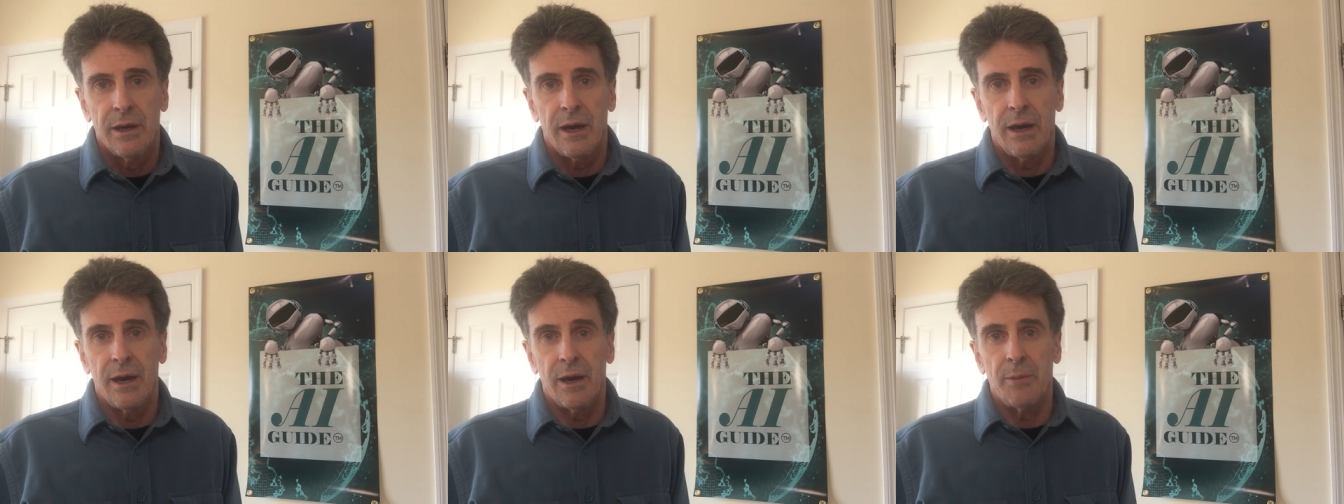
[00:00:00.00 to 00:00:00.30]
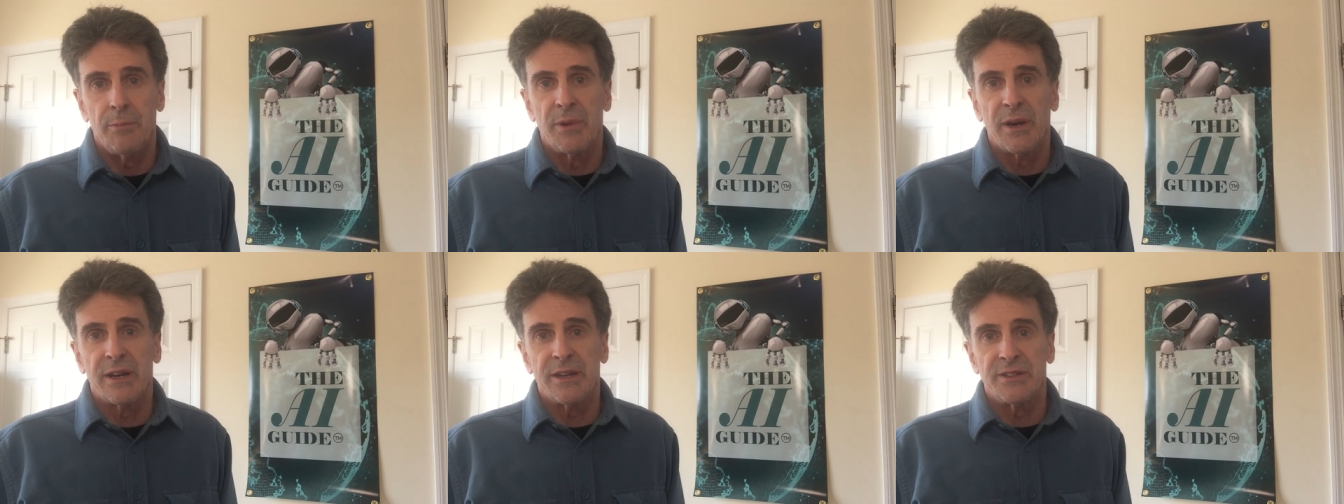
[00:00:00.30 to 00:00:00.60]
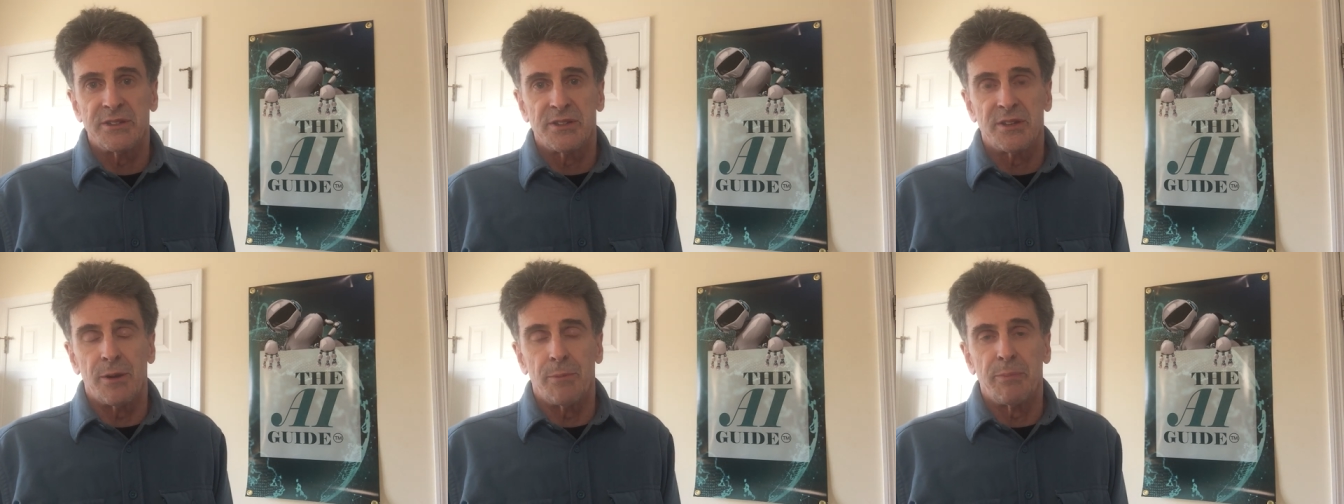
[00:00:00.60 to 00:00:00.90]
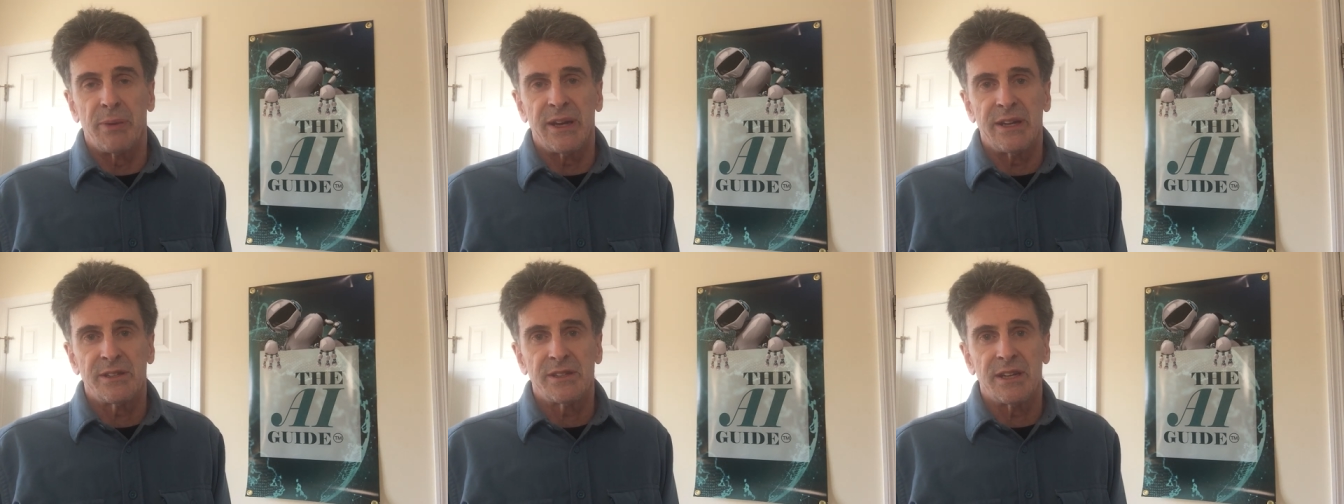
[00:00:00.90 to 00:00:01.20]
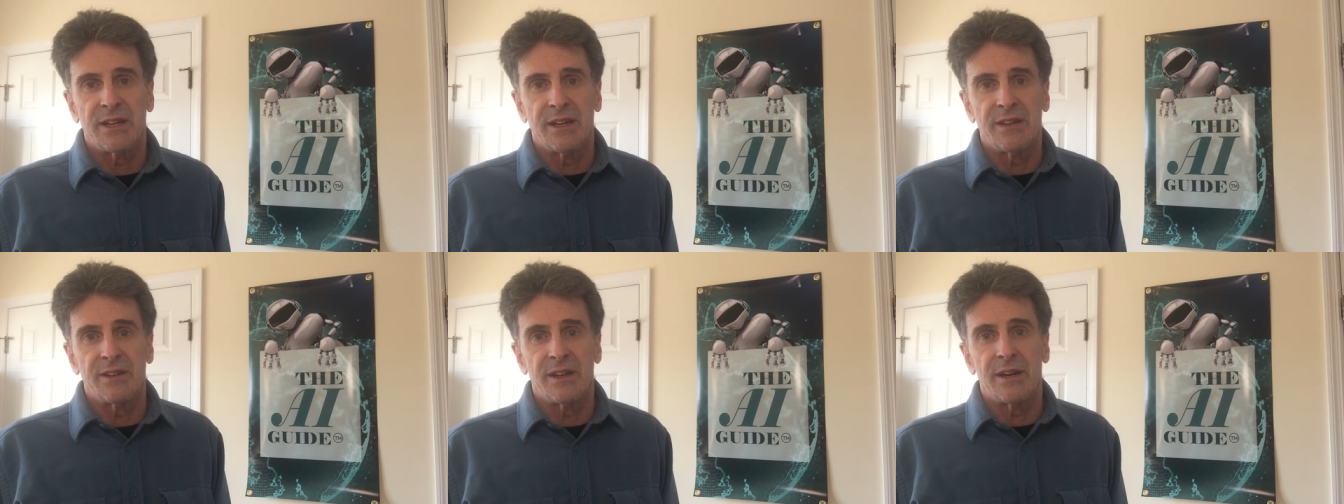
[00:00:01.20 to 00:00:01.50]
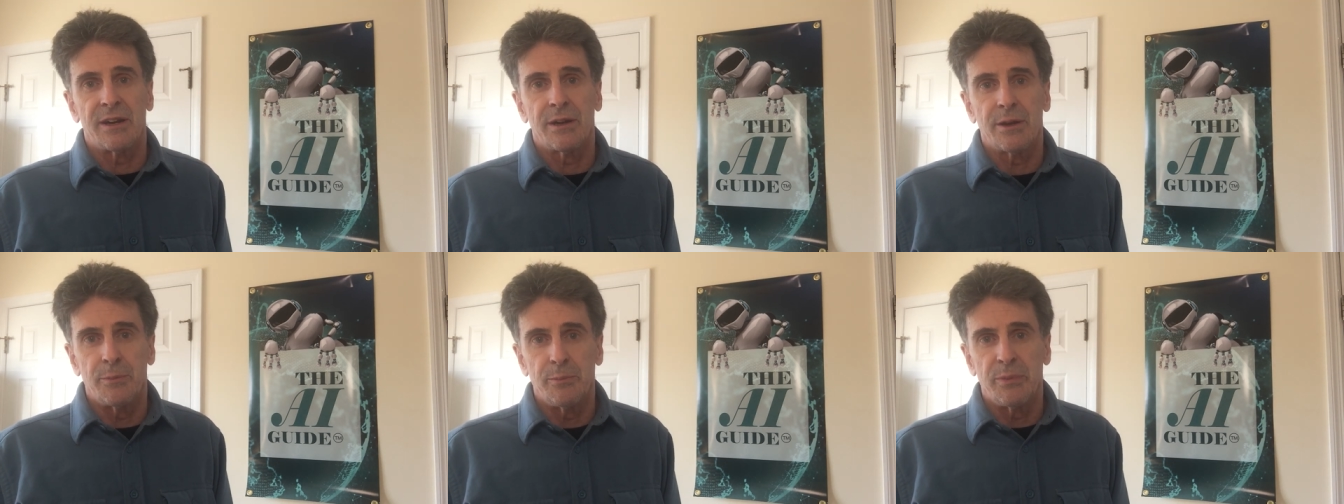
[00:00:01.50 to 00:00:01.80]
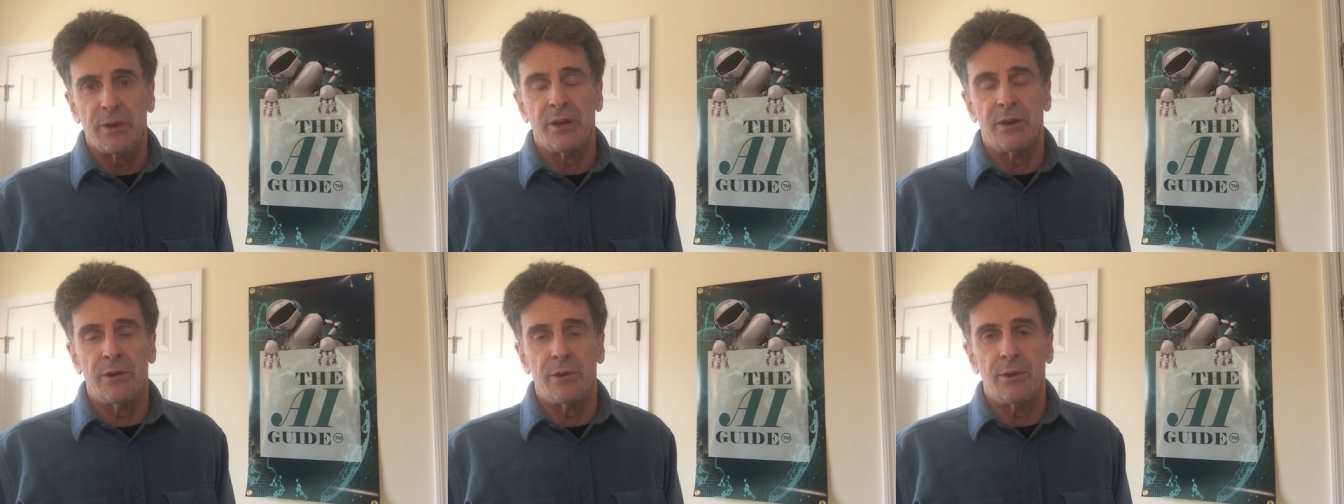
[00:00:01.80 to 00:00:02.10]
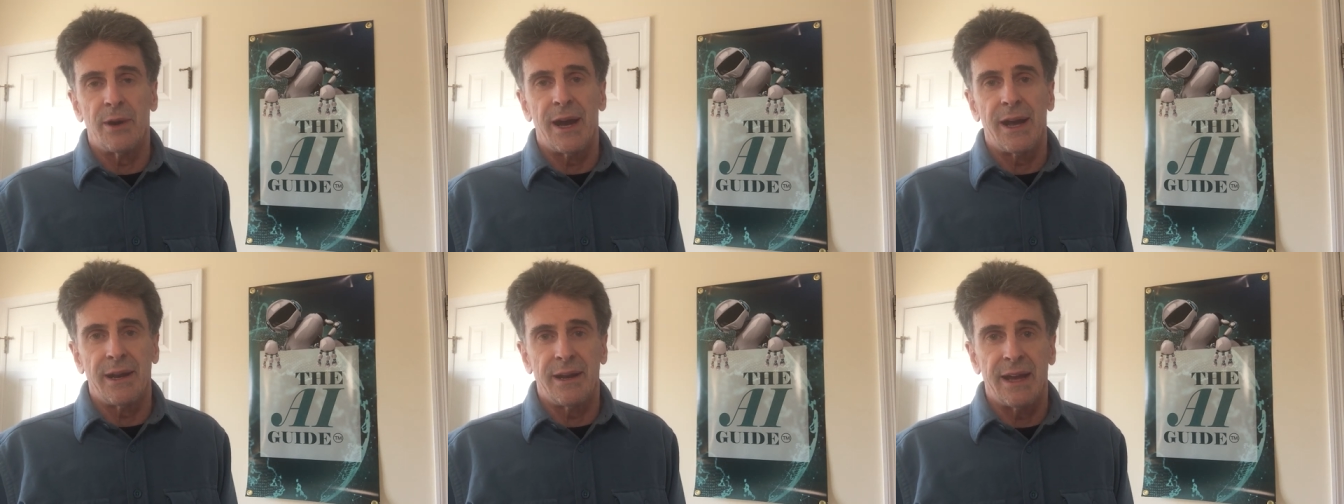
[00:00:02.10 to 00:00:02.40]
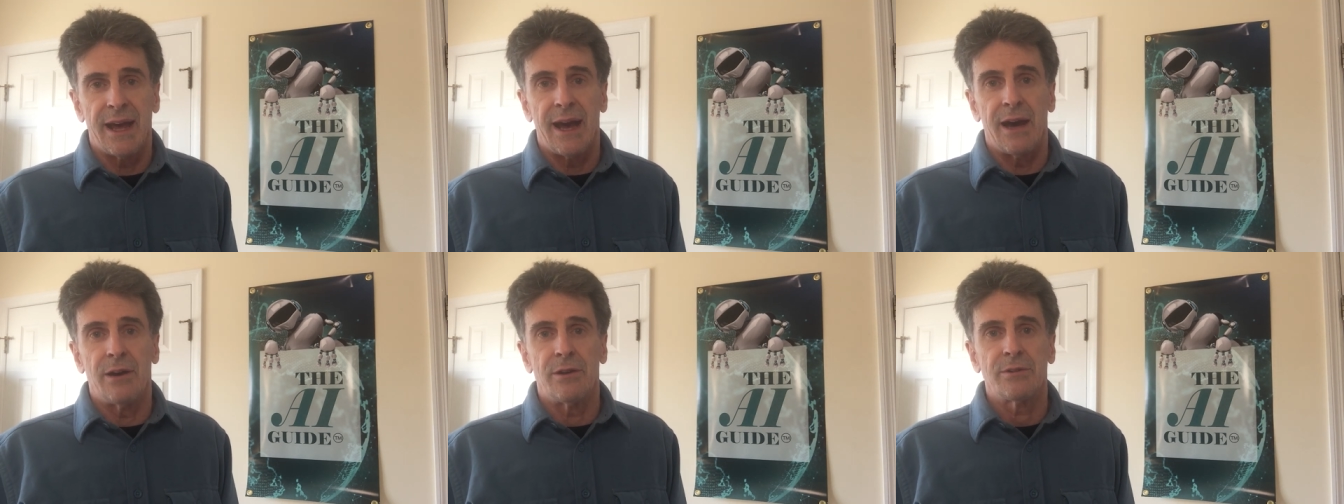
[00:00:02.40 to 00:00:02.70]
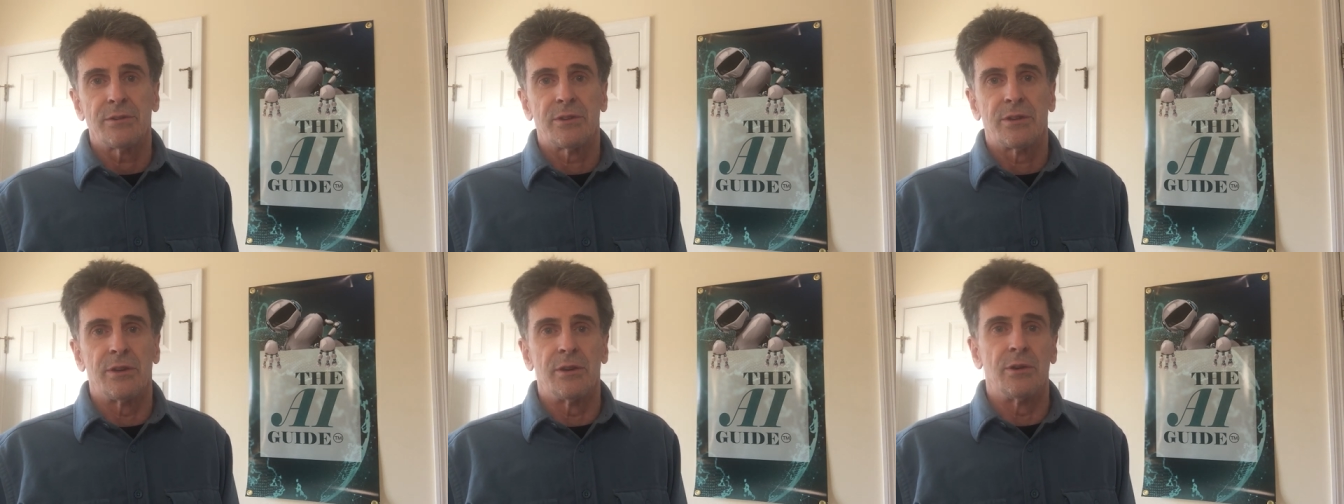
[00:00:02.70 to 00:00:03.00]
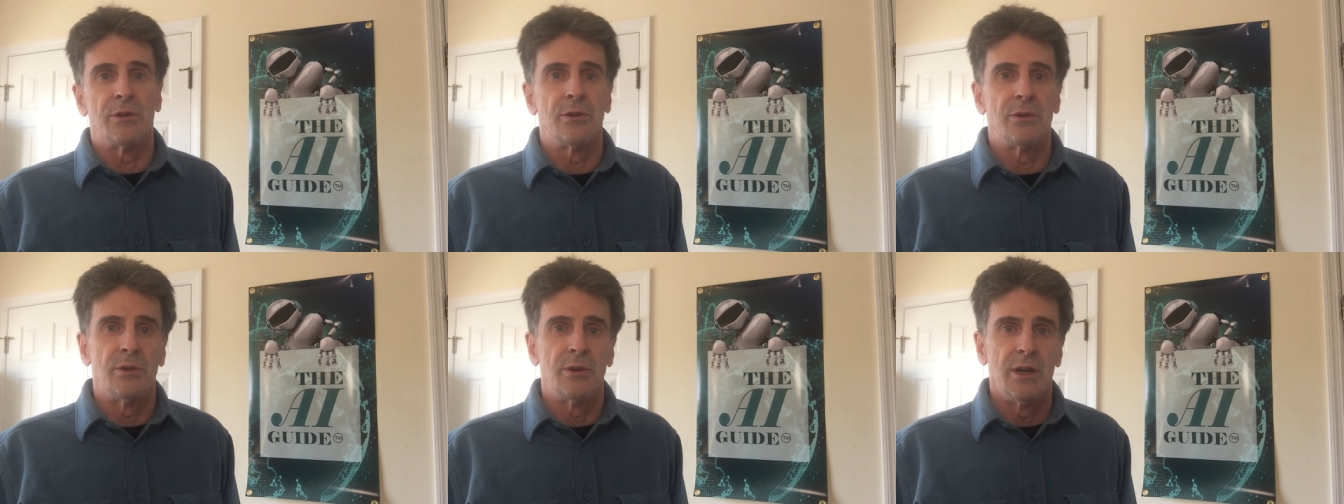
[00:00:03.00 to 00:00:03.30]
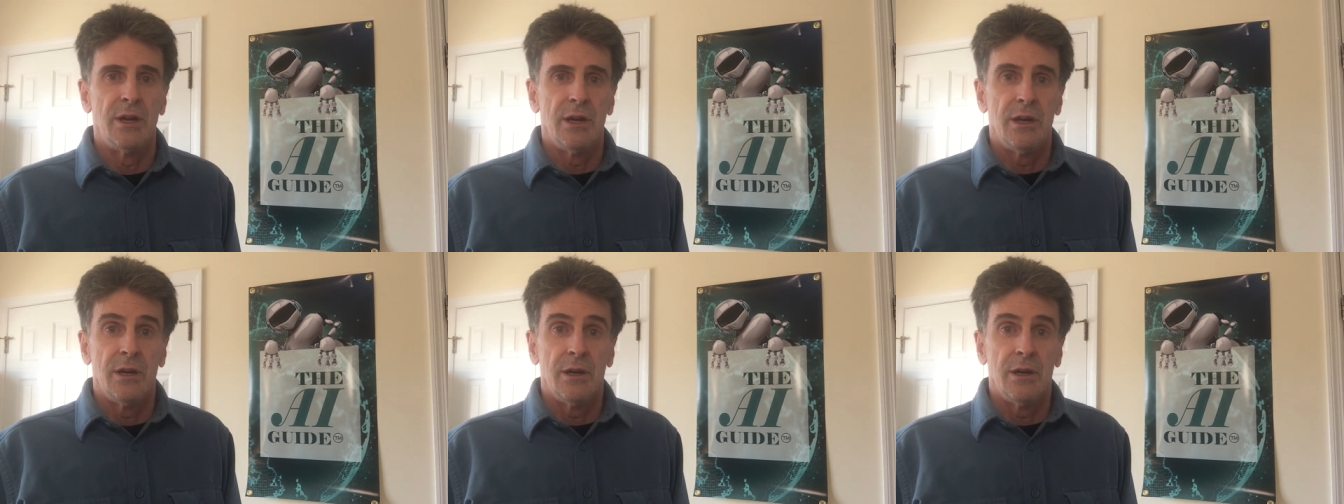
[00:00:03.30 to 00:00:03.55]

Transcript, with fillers: uh, because they're pitching their computer right now to